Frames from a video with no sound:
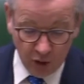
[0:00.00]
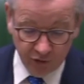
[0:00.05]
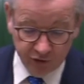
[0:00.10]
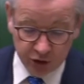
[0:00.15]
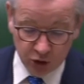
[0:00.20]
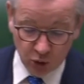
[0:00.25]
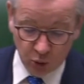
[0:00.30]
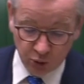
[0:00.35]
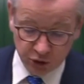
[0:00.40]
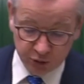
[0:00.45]

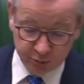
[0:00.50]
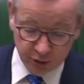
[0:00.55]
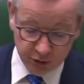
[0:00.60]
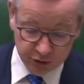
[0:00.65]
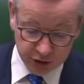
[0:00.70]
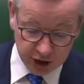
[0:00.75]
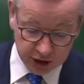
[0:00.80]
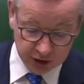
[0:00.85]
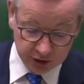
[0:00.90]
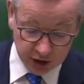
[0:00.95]
of the talks
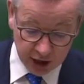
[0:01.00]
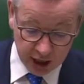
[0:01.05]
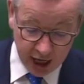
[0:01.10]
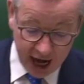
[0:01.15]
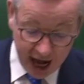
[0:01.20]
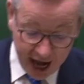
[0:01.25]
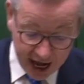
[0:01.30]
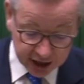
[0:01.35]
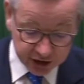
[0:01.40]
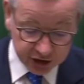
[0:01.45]
process
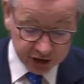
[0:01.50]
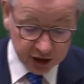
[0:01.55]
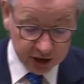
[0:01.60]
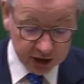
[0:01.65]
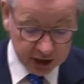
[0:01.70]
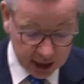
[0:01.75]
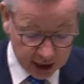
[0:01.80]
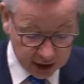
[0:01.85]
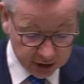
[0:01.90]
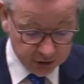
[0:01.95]
has
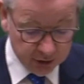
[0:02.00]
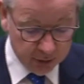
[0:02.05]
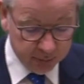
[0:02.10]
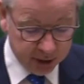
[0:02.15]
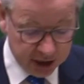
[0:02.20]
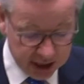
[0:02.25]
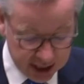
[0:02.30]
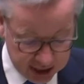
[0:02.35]
now been